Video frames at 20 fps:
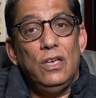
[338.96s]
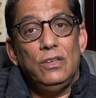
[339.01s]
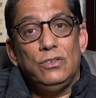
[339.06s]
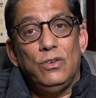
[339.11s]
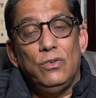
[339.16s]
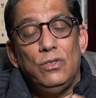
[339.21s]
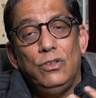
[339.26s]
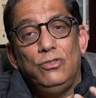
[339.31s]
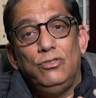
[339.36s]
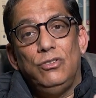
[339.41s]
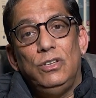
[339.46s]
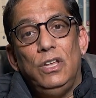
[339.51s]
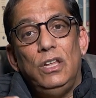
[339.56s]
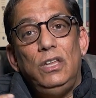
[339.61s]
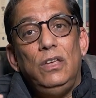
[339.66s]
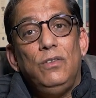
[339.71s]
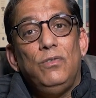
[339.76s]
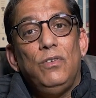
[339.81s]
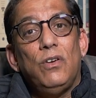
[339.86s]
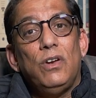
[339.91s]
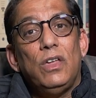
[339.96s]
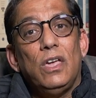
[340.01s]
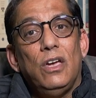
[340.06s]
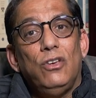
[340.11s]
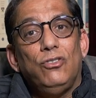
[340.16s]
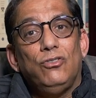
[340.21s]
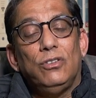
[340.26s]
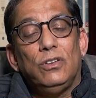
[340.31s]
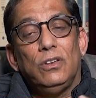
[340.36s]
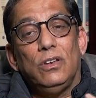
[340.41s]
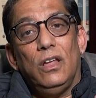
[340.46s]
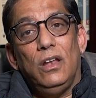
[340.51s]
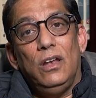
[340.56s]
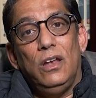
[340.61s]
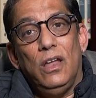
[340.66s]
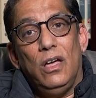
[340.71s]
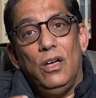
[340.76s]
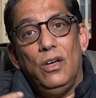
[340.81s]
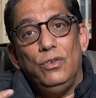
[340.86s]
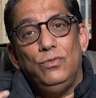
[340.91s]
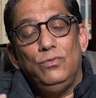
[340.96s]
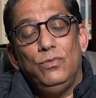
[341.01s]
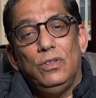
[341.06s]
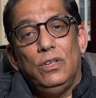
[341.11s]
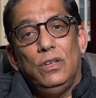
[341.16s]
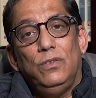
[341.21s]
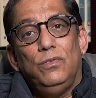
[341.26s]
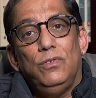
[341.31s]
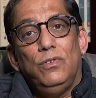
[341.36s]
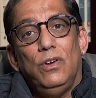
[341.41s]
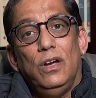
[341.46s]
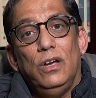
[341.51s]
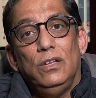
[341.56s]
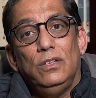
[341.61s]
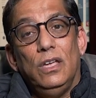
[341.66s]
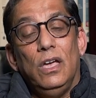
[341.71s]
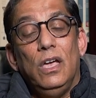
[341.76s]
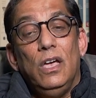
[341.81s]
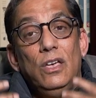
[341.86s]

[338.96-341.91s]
So the genetic variation allows for that variety.